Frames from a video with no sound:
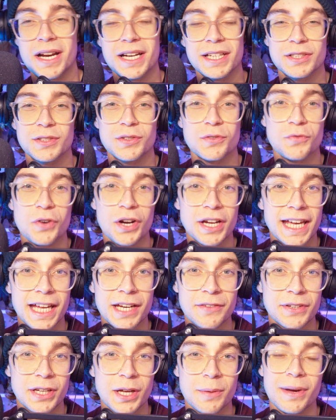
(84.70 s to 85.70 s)
managed to write
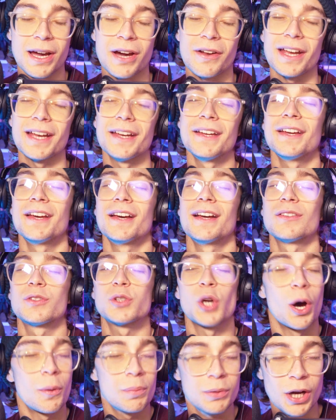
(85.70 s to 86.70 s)
anything about it.
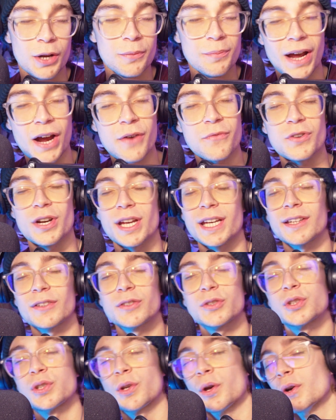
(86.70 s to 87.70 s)
Top Gun Maverick
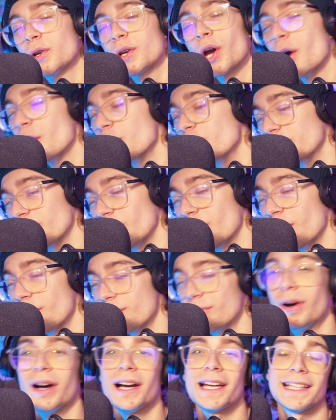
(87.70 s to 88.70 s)
took over
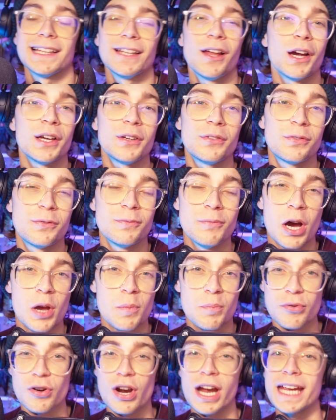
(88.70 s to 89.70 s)
my life,
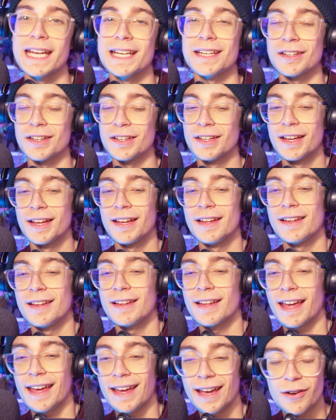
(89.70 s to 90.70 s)
my brain,
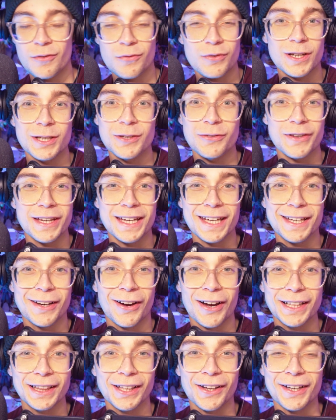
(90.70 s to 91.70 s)
everything
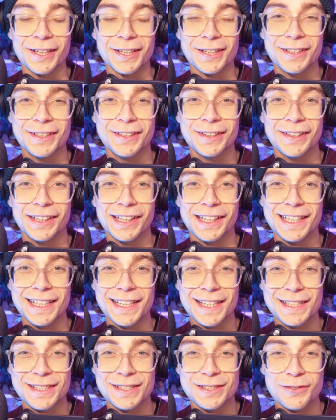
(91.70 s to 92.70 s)
I like
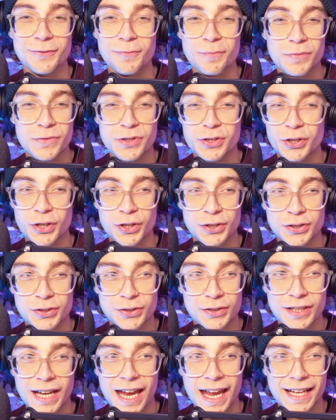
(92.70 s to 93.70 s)
is
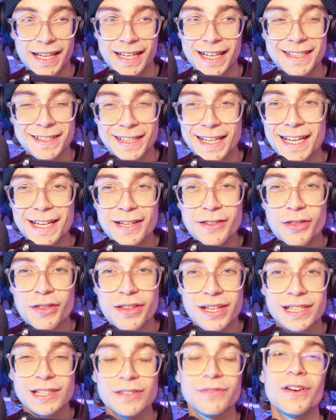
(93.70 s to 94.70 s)
in
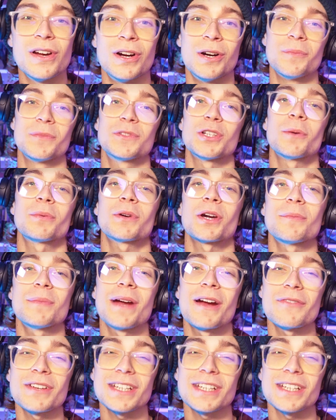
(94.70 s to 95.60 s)
this film. Top Gun